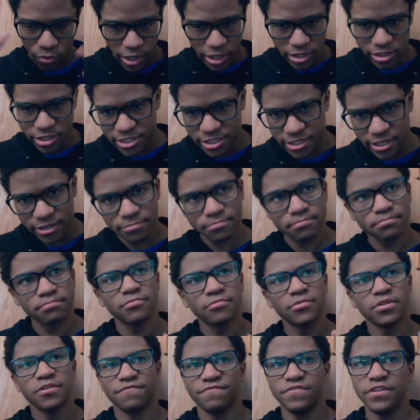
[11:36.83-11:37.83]
realistic
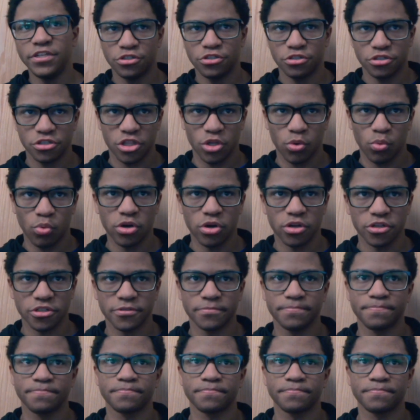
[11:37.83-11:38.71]
features in the world.